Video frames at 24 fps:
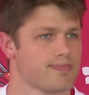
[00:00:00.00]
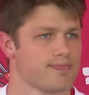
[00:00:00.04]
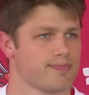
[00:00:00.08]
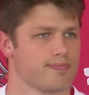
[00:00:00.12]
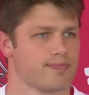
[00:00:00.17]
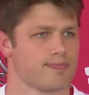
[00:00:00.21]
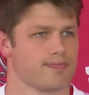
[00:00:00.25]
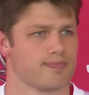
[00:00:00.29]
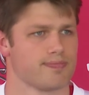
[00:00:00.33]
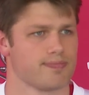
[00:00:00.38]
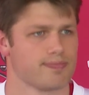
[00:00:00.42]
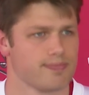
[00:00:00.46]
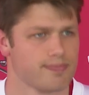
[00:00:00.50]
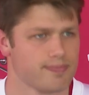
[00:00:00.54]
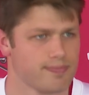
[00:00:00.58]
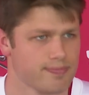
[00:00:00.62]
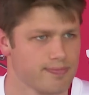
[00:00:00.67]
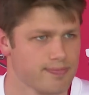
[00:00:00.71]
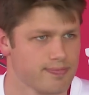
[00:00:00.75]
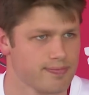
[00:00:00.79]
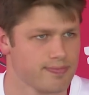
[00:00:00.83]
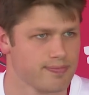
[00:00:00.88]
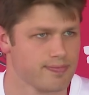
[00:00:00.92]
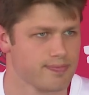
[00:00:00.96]
out there, how much does
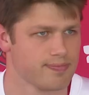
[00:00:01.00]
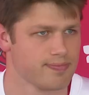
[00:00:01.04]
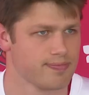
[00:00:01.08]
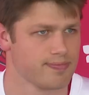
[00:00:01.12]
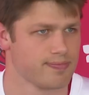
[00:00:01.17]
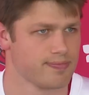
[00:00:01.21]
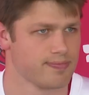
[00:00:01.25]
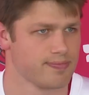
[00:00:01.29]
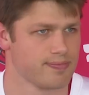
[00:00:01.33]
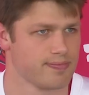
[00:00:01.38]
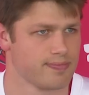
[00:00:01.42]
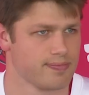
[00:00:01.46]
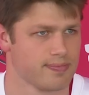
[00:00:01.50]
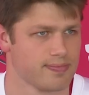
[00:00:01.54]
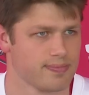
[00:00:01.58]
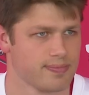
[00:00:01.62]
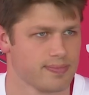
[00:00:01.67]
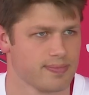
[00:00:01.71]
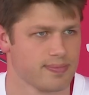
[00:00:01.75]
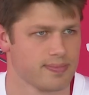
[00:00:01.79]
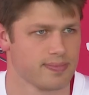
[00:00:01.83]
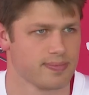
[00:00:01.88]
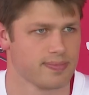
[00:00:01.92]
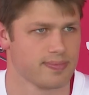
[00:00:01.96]
it help you to be able to see it,
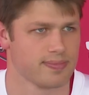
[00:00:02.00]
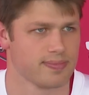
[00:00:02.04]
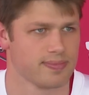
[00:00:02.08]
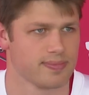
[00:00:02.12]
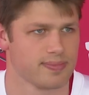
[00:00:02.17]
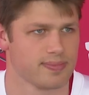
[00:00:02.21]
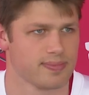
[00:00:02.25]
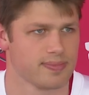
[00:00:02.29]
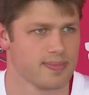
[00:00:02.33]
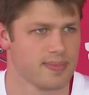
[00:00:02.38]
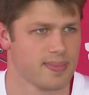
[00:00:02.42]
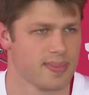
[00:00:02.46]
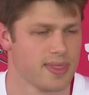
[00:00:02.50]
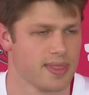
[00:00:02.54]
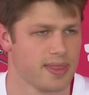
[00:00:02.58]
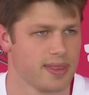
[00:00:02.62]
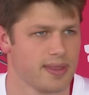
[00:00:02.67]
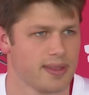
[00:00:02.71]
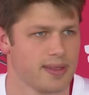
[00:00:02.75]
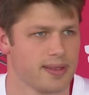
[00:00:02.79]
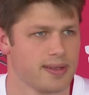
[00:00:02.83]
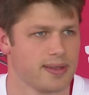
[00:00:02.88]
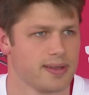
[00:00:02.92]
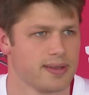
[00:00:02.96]
really to visualize
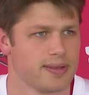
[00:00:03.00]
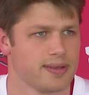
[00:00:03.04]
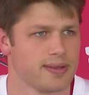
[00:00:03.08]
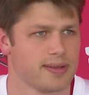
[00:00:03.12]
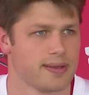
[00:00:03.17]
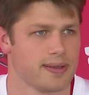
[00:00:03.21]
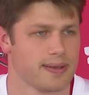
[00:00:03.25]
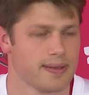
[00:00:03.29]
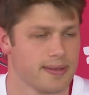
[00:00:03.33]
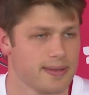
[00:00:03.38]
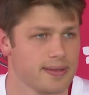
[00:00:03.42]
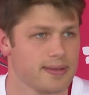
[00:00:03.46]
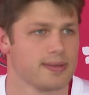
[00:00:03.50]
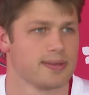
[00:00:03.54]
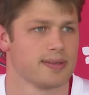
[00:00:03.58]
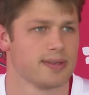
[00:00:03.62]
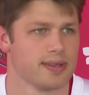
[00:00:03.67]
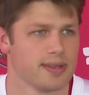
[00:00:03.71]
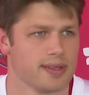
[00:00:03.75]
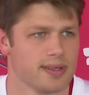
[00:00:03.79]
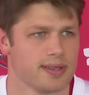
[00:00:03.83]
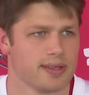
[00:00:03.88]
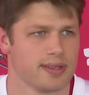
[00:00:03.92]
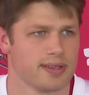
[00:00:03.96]
things as you're trying to pick up the
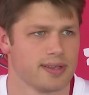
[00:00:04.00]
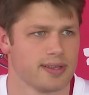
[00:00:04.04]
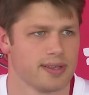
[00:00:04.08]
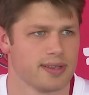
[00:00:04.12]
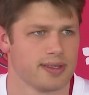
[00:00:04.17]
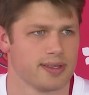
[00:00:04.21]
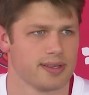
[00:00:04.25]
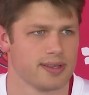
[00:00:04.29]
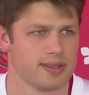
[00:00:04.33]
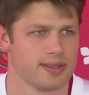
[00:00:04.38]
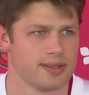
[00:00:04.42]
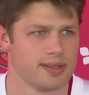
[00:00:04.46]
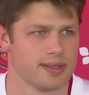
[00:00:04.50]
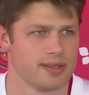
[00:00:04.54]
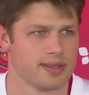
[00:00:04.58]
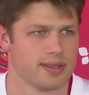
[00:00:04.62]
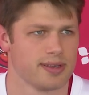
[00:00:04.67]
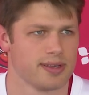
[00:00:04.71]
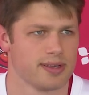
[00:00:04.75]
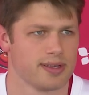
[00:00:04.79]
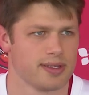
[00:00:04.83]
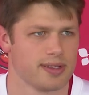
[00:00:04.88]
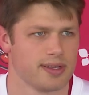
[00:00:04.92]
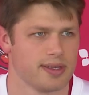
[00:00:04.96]
offense and what they want from
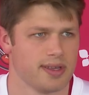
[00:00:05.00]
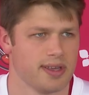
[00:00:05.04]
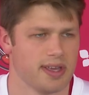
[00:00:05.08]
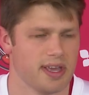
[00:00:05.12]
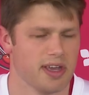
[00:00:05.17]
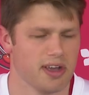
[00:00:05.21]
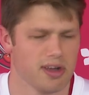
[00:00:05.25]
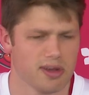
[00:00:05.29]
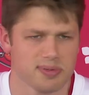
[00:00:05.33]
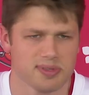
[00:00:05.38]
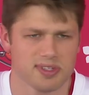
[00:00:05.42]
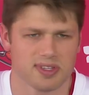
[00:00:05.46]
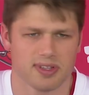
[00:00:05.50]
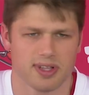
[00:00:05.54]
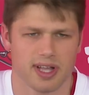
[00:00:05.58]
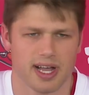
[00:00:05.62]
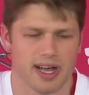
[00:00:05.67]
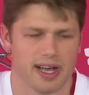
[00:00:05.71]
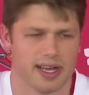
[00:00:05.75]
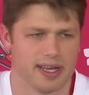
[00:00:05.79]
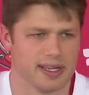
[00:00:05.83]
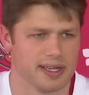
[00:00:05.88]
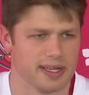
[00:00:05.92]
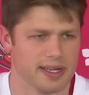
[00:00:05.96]
it? It helps a
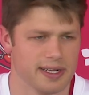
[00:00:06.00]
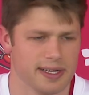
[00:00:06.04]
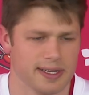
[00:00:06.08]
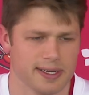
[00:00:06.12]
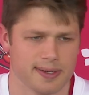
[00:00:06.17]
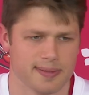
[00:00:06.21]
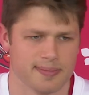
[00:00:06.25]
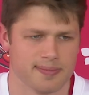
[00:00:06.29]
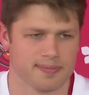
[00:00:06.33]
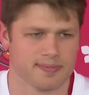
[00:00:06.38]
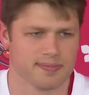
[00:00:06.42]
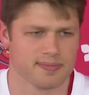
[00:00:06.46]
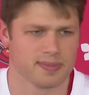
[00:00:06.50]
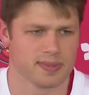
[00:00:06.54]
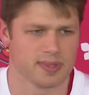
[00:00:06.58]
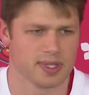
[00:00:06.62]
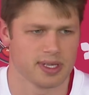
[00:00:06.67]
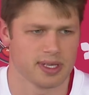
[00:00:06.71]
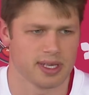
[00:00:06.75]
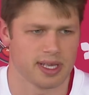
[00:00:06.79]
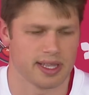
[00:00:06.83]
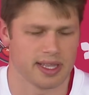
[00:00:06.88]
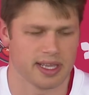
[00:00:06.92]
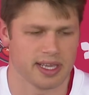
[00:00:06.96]
lot.
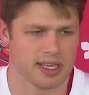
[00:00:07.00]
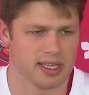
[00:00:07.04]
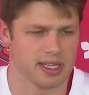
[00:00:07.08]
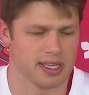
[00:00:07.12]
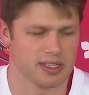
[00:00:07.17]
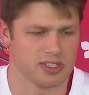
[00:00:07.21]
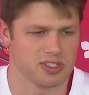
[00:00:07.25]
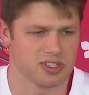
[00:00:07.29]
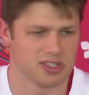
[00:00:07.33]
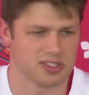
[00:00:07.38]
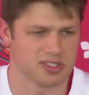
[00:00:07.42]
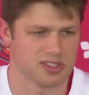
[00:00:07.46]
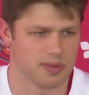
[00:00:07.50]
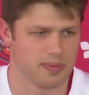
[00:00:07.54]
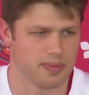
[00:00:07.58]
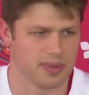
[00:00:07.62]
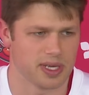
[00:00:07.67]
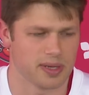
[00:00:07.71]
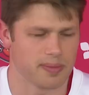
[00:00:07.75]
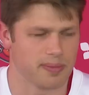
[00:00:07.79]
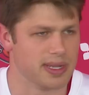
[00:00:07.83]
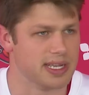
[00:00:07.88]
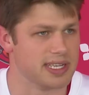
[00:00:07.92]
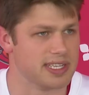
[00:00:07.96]
I think it's just a
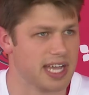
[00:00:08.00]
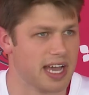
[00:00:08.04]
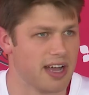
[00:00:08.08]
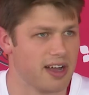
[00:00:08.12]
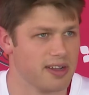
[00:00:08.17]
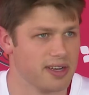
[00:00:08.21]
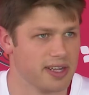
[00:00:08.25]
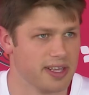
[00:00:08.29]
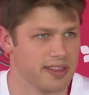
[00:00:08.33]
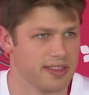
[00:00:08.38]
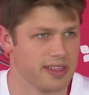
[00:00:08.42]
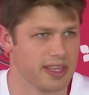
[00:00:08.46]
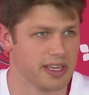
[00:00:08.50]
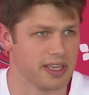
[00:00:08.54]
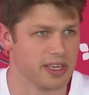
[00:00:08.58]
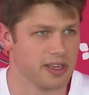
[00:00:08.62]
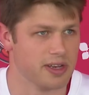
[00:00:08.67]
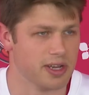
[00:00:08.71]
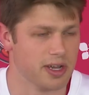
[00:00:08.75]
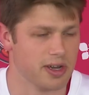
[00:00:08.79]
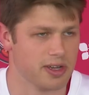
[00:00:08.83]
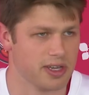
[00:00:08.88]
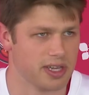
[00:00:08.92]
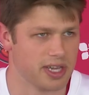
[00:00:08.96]
big mentality thing.
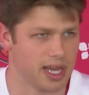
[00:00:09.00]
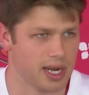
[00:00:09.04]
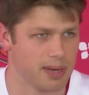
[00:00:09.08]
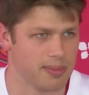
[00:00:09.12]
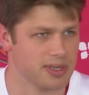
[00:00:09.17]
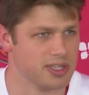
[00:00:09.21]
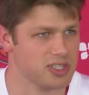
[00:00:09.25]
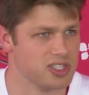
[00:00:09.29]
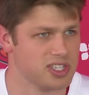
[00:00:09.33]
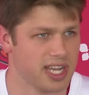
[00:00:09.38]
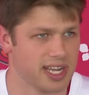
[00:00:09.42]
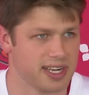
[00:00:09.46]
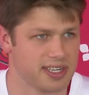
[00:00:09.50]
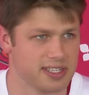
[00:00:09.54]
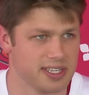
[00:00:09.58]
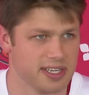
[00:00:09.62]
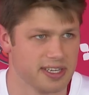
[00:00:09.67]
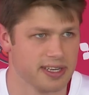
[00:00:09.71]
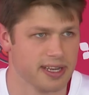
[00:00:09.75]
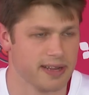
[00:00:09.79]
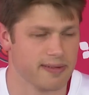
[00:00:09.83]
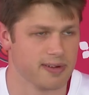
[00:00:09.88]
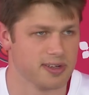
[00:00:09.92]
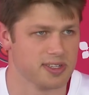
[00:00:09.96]
You know, you got to be checked
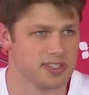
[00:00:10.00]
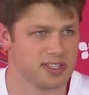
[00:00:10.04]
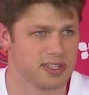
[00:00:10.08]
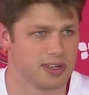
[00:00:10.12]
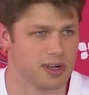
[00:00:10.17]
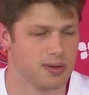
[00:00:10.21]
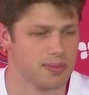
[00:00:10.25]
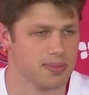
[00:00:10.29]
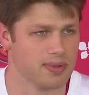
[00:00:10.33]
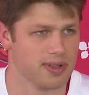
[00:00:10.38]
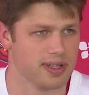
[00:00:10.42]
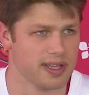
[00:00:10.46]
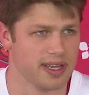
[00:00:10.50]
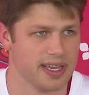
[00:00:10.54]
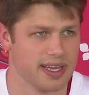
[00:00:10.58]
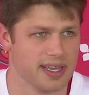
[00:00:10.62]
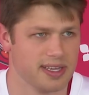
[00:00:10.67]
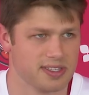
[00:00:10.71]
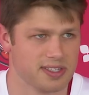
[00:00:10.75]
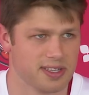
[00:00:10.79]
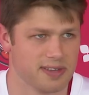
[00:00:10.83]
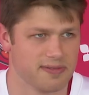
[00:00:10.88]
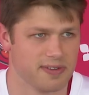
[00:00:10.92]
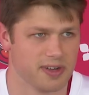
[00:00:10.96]
in every single play
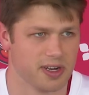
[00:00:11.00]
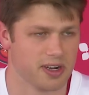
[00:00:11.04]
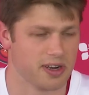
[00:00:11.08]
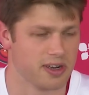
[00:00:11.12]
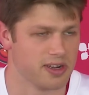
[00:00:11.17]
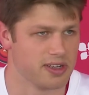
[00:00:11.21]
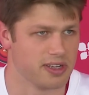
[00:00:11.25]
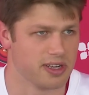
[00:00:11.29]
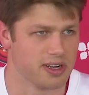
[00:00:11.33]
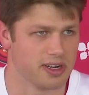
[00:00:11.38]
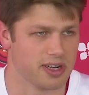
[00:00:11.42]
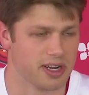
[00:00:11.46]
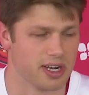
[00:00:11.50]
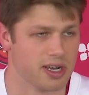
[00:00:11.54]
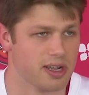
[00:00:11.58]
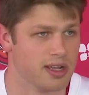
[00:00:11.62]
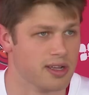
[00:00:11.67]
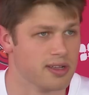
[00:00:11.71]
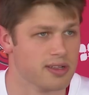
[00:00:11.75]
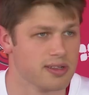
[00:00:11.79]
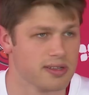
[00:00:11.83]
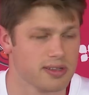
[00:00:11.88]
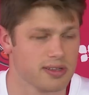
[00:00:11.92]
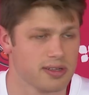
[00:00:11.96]
as if you're
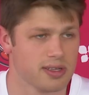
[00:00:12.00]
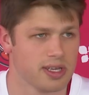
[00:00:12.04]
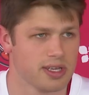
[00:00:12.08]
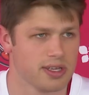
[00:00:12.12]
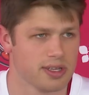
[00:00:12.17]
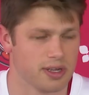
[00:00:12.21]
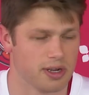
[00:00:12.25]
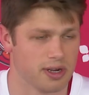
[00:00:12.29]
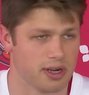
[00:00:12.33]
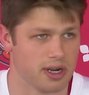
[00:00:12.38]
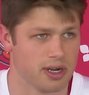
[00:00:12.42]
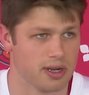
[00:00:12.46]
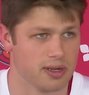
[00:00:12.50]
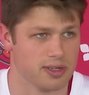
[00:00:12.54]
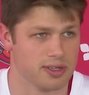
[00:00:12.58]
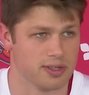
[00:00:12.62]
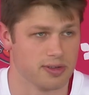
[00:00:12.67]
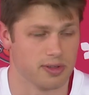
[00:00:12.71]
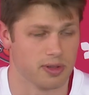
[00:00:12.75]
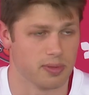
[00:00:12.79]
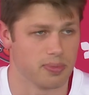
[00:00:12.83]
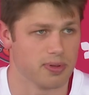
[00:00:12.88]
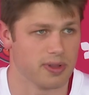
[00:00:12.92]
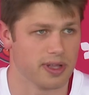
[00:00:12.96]
gonna
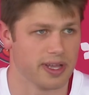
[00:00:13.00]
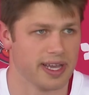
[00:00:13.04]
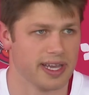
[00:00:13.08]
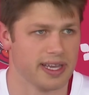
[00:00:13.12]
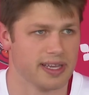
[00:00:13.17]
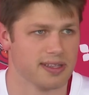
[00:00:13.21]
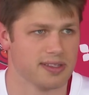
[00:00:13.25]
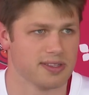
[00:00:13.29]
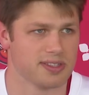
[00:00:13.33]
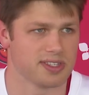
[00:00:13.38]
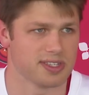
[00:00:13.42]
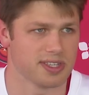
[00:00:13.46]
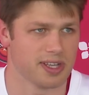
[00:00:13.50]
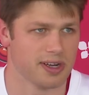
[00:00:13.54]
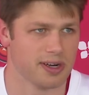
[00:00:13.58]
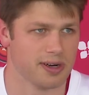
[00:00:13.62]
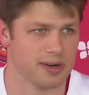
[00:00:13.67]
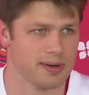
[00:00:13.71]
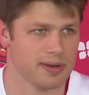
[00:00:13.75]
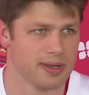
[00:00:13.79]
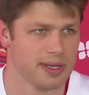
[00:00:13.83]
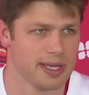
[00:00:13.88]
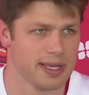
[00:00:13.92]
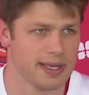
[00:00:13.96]
do the play. So